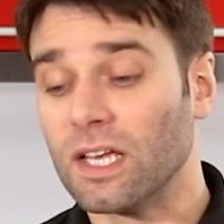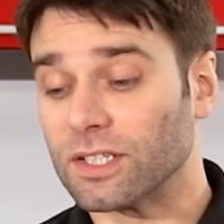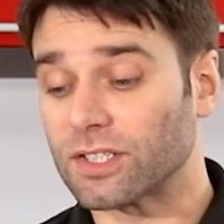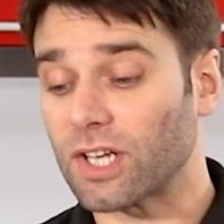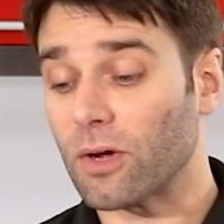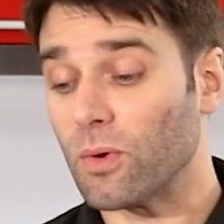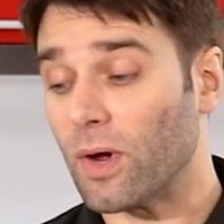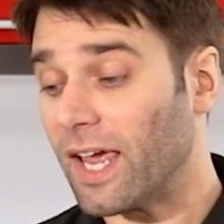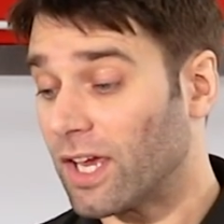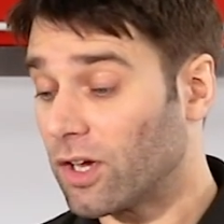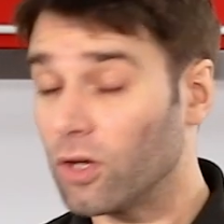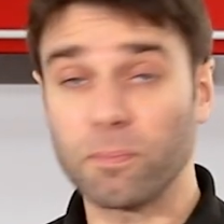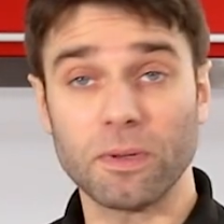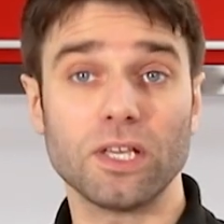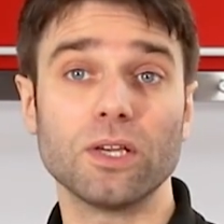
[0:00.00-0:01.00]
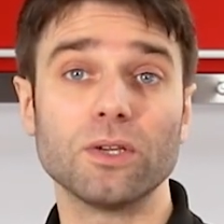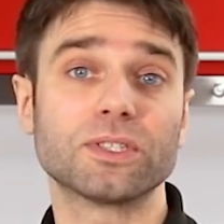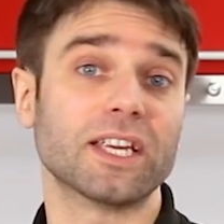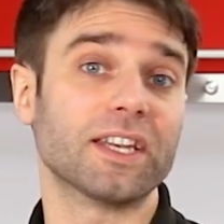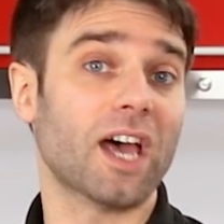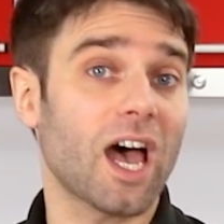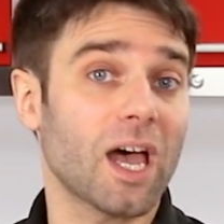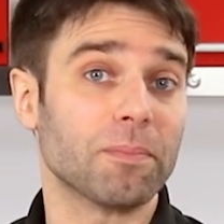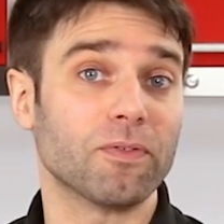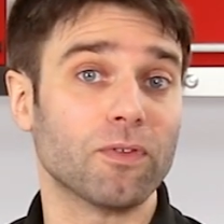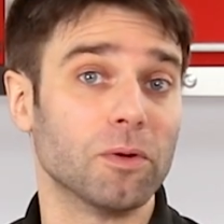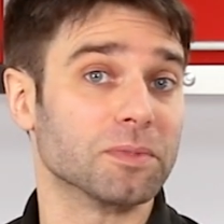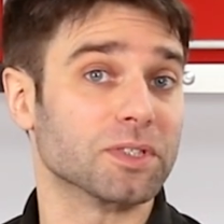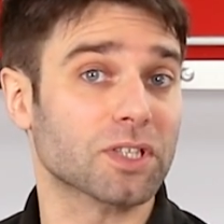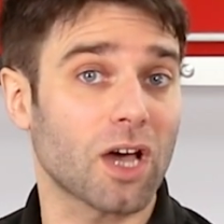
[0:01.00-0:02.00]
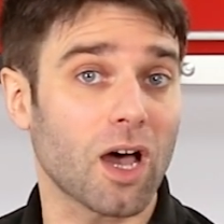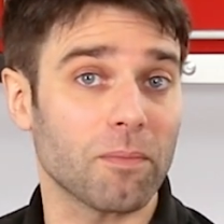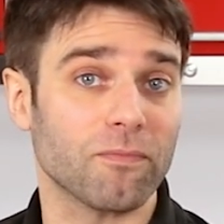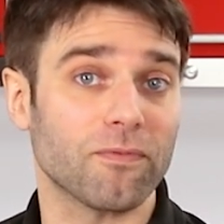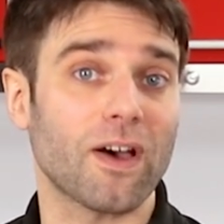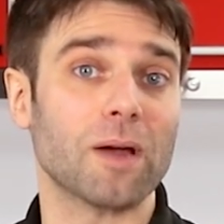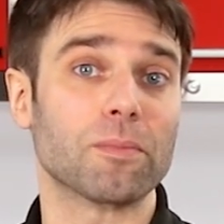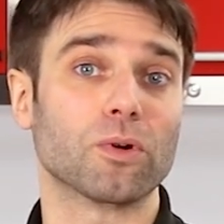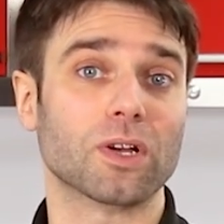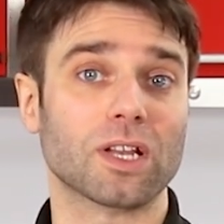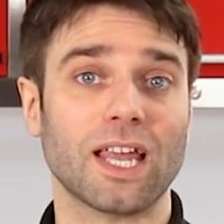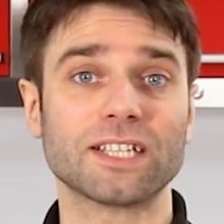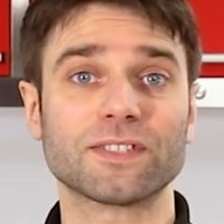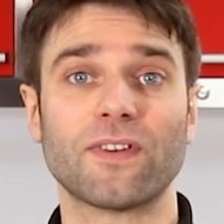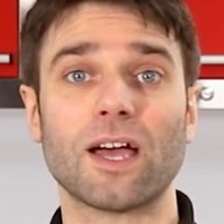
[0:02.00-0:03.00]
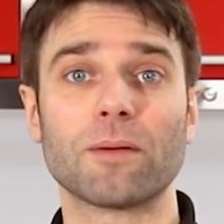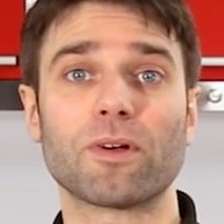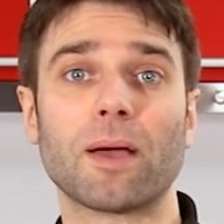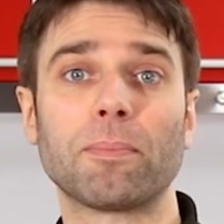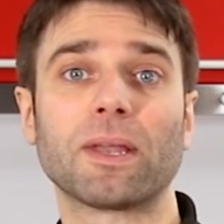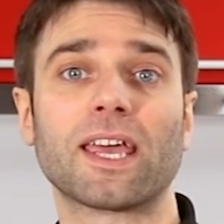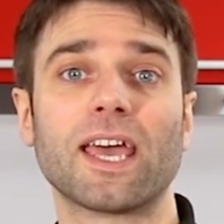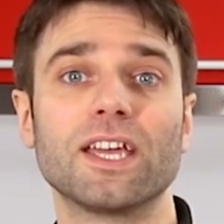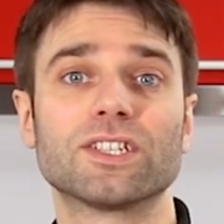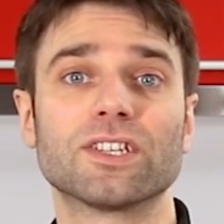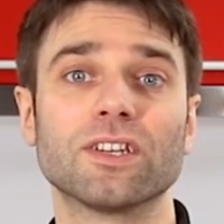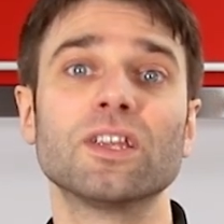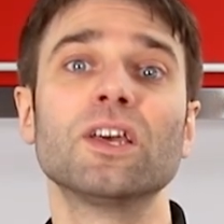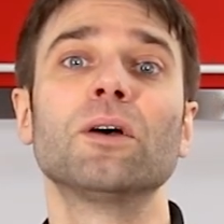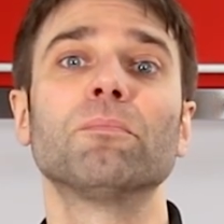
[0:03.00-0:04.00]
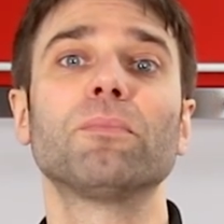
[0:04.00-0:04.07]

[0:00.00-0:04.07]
So it could be used in a high performance carbon fibre or glass fibre application,